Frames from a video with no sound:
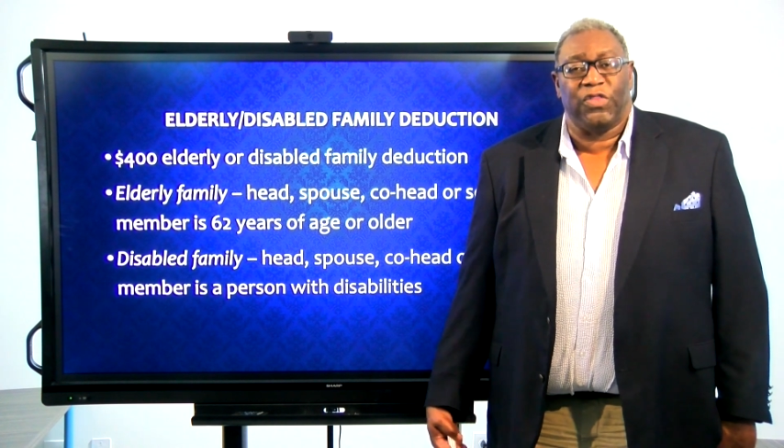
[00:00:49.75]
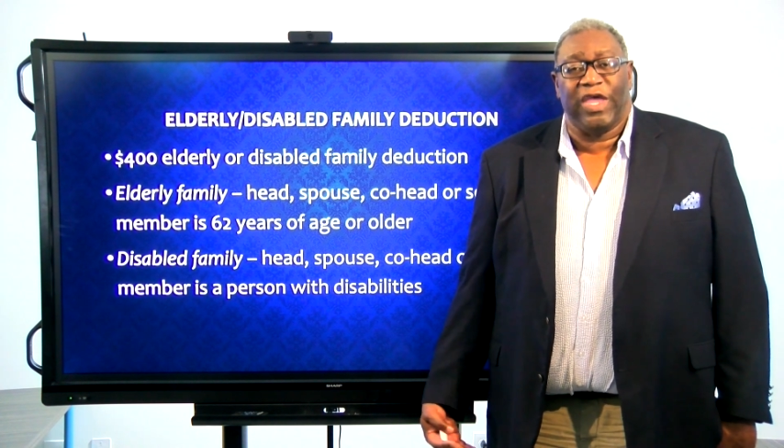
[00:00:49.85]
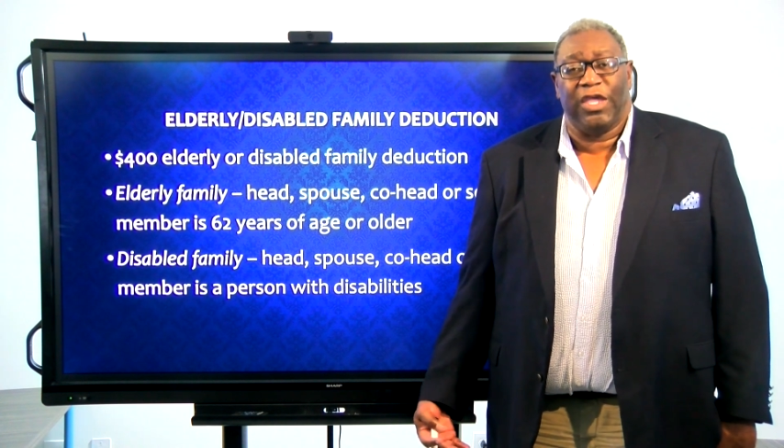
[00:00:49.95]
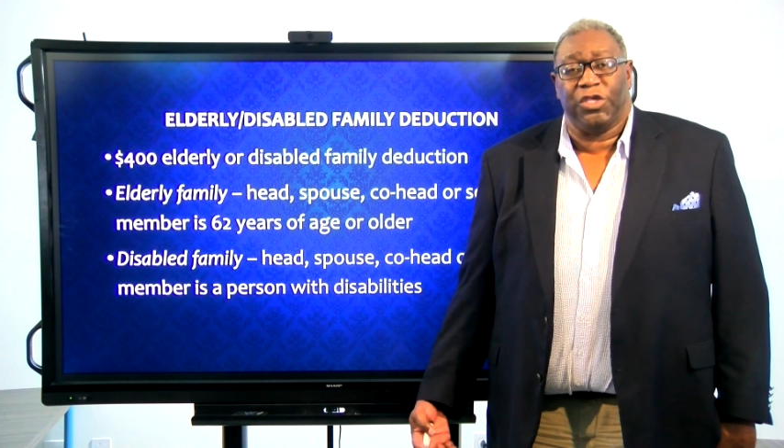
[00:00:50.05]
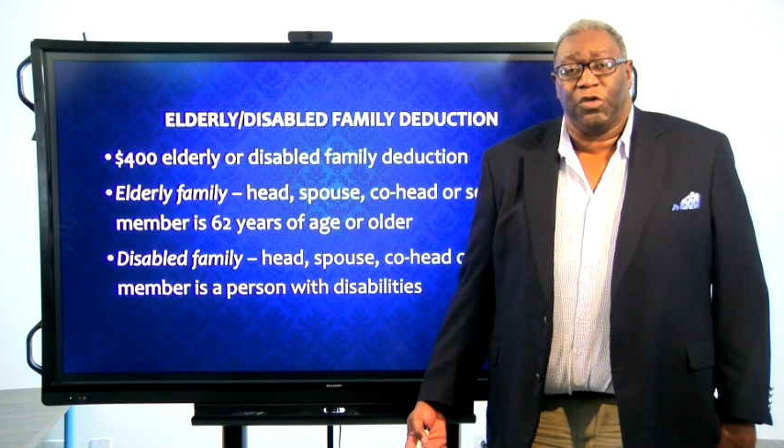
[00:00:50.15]

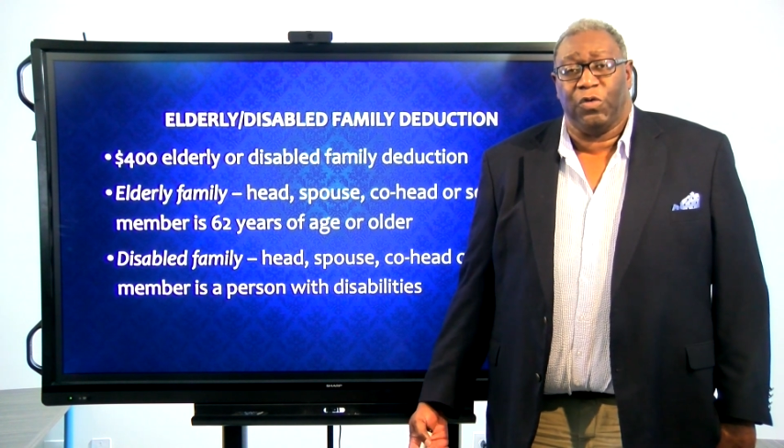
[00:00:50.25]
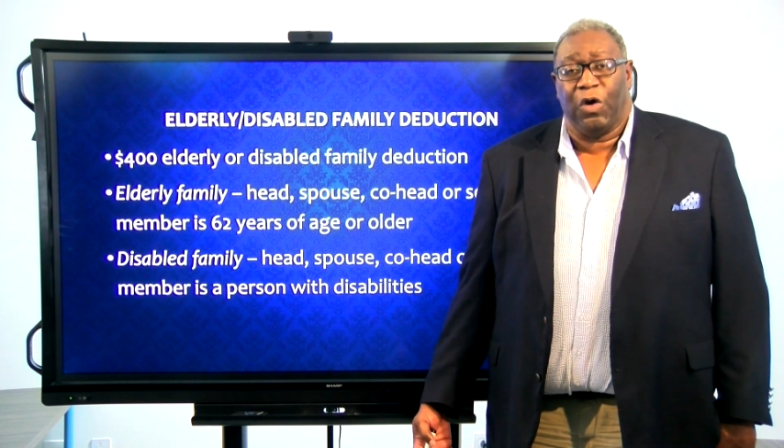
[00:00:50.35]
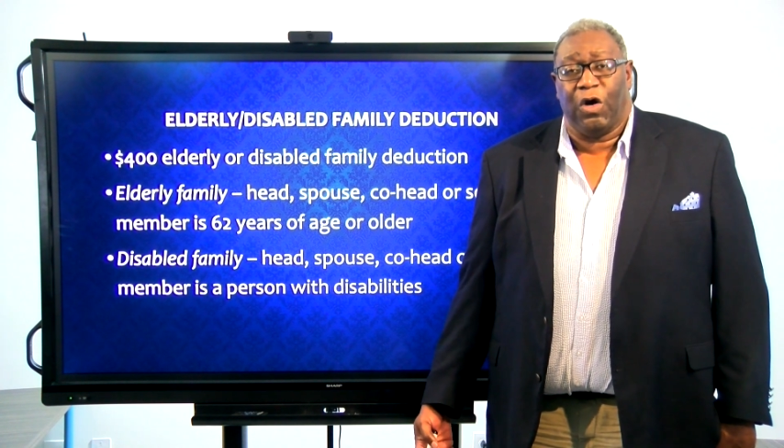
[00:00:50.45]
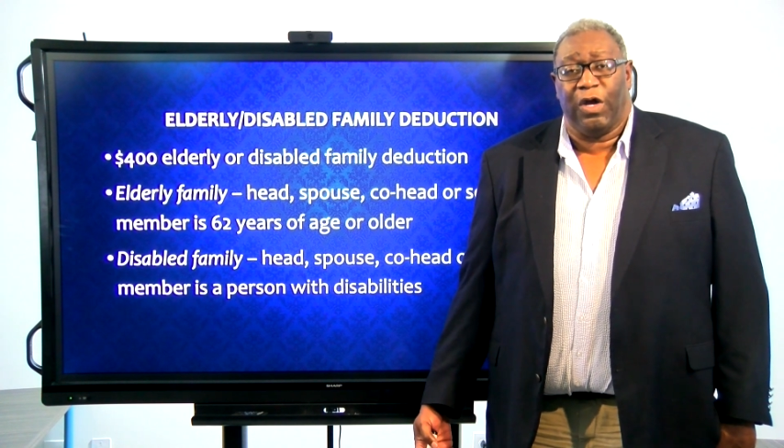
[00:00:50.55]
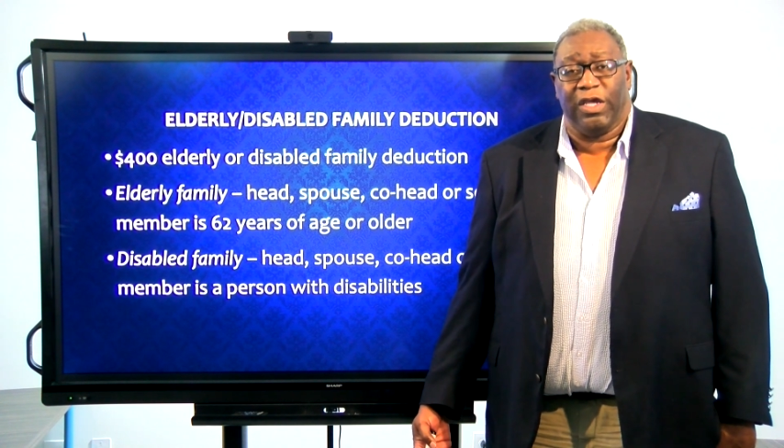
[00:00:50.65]
that you
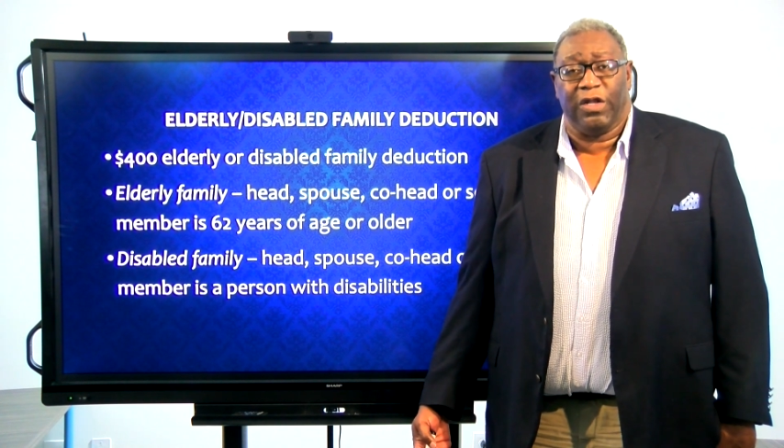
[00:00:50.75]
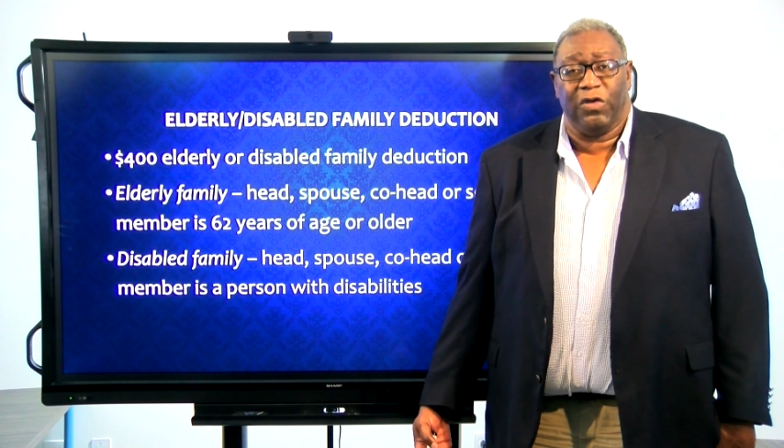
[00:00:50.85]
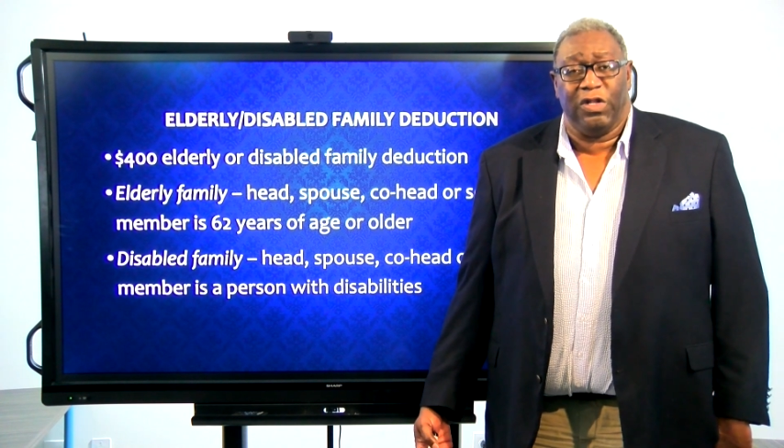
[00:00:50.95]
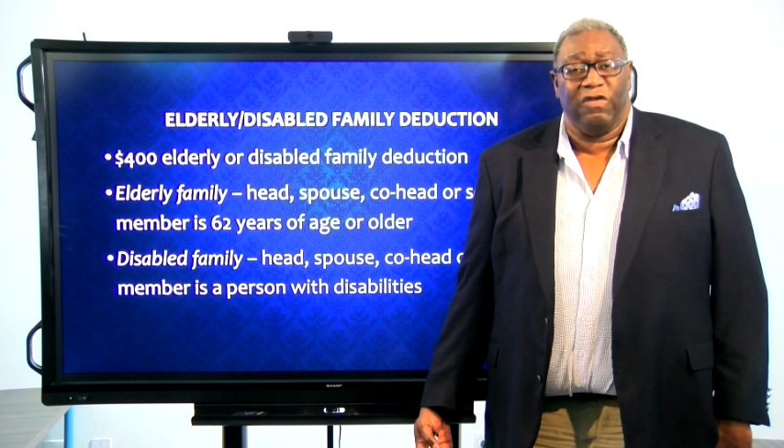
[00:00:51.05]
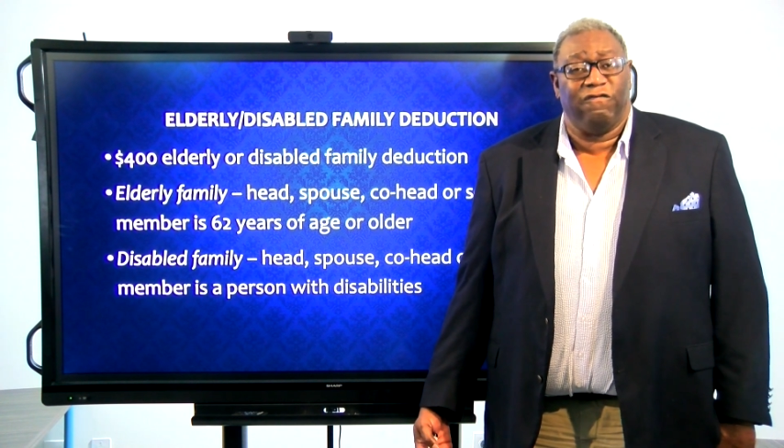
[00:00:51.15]
are
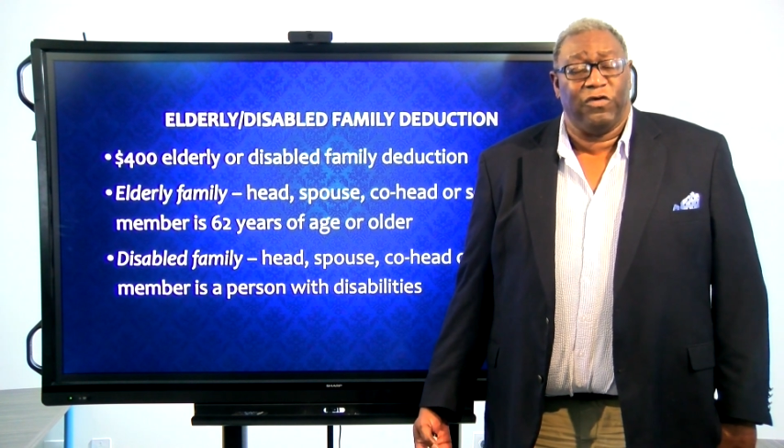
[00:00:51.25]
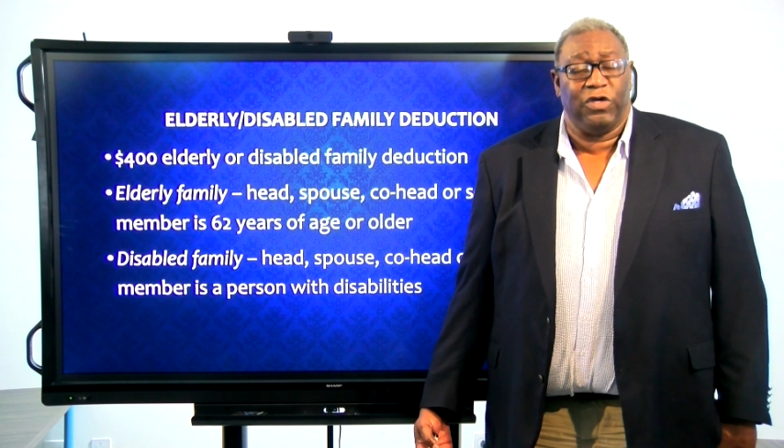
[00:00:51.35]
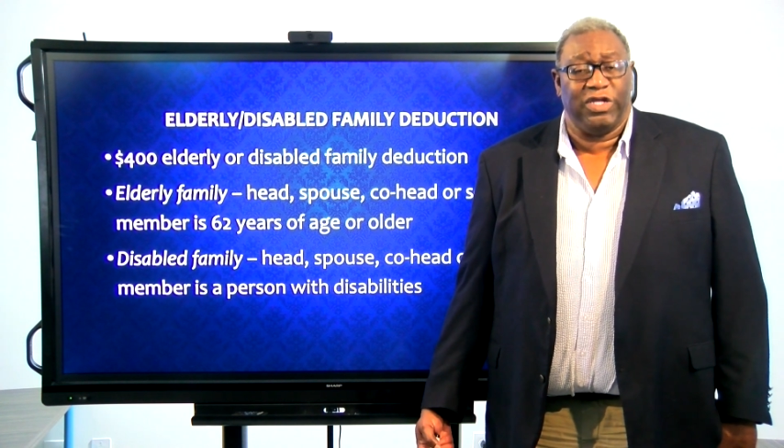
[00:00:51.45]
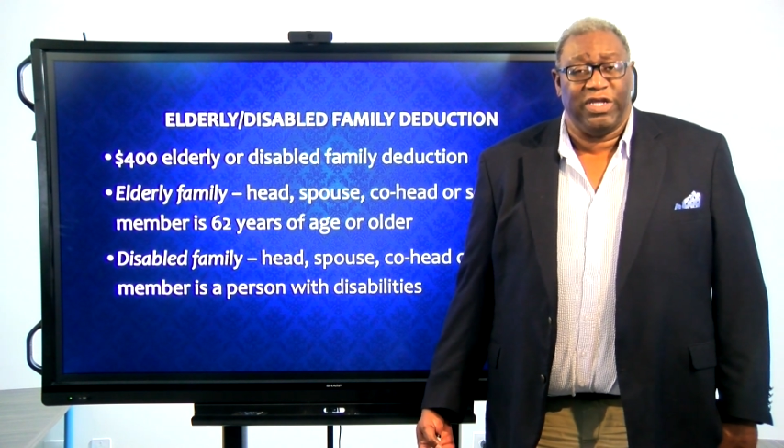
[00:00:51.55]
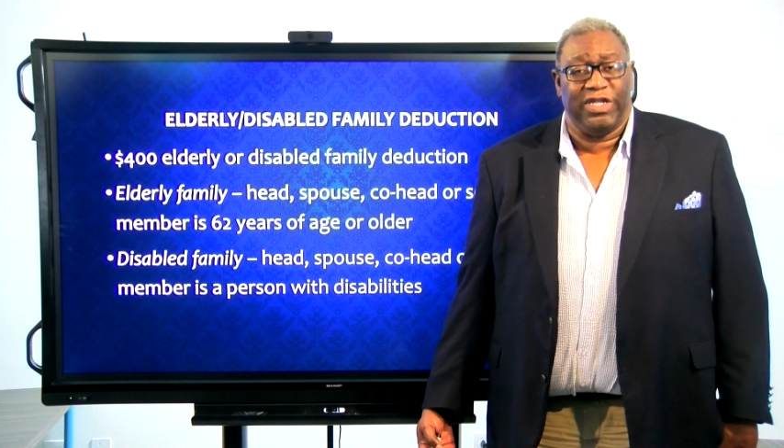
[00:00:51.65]
including the
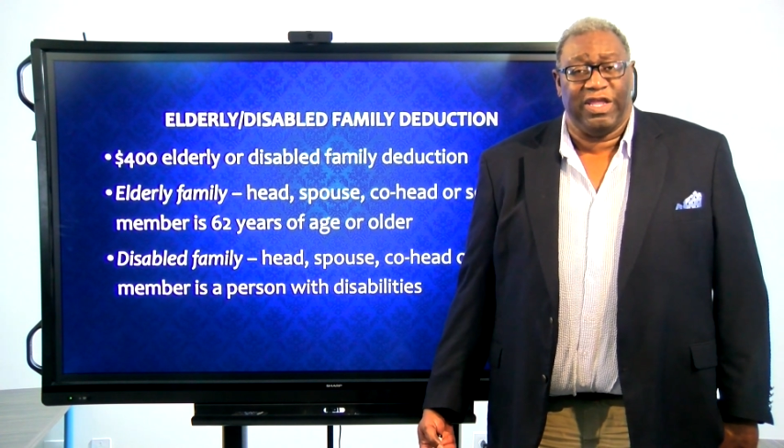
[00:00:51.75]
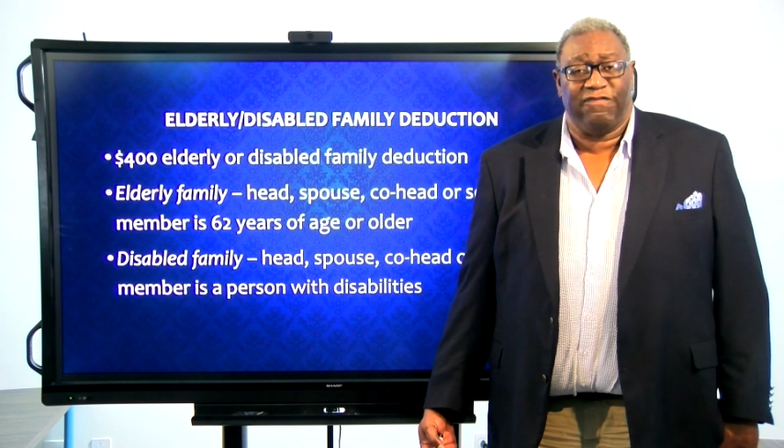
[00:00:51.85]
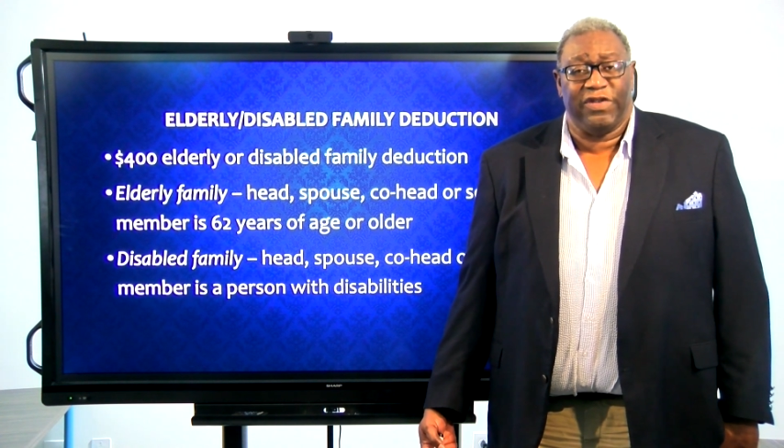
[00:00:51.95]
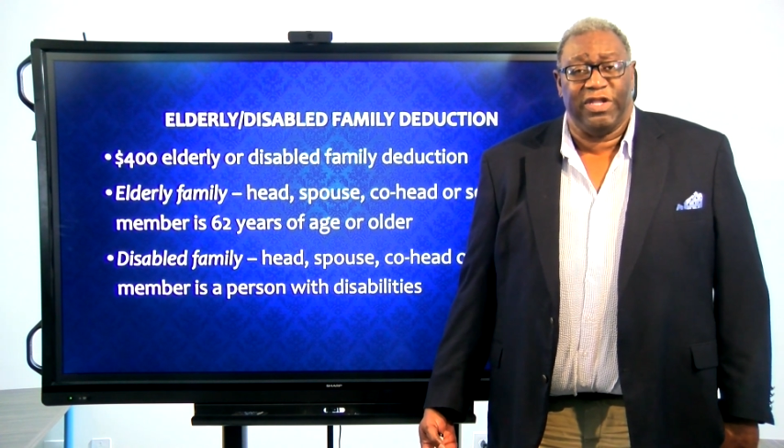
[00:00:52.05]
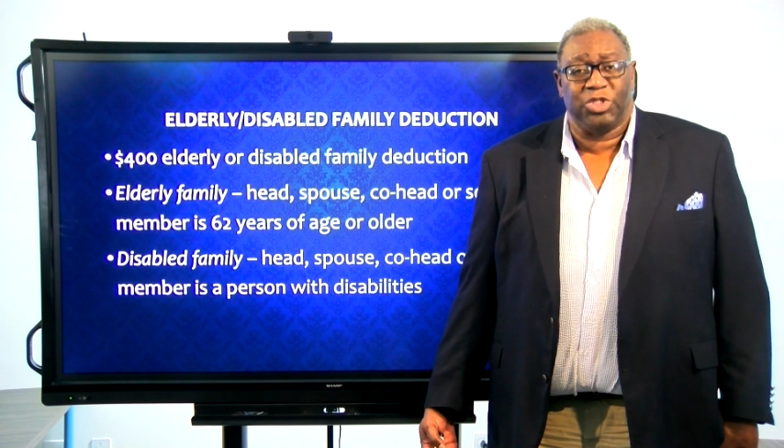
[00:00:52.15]
full HUD
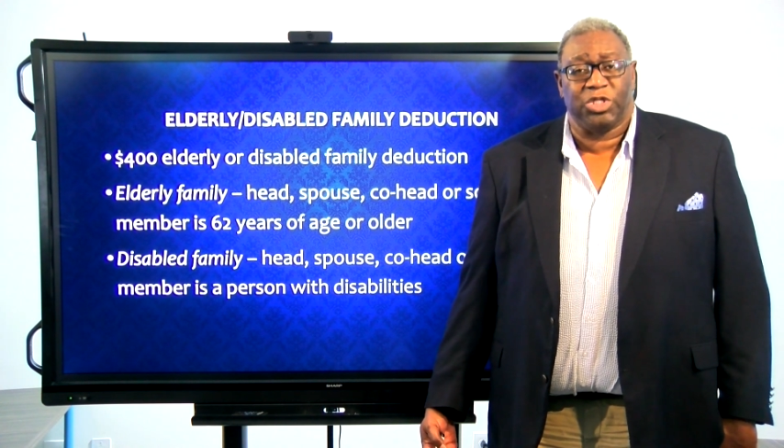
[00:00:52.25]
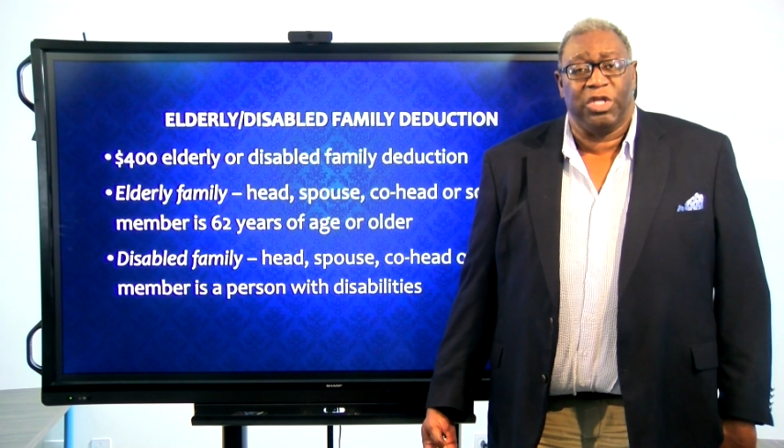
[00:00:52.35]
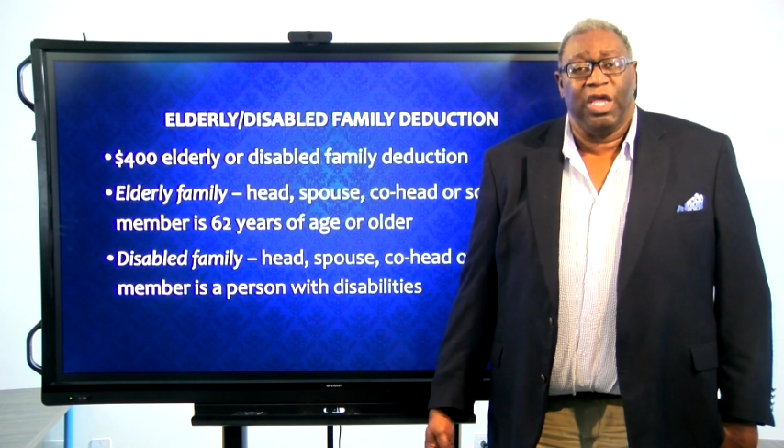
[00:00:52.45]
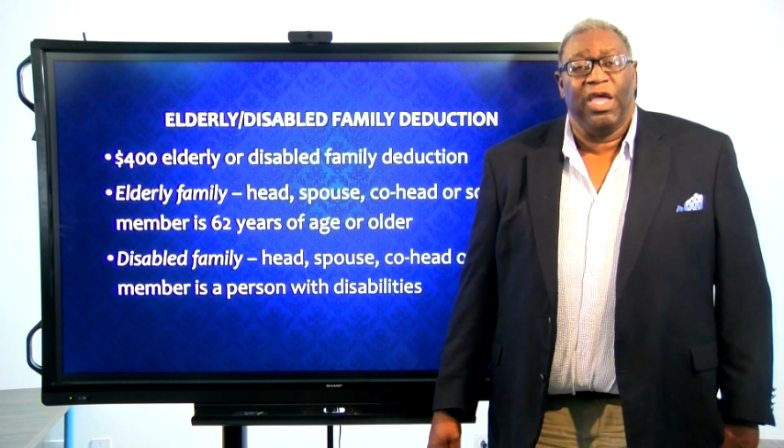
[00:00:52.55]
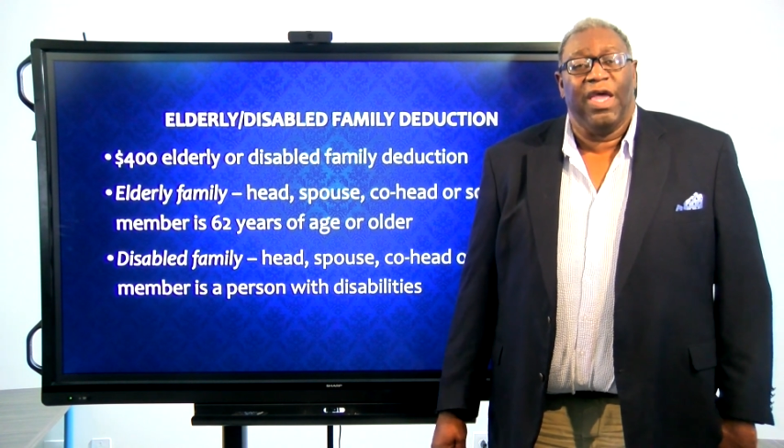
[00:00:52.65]
definition.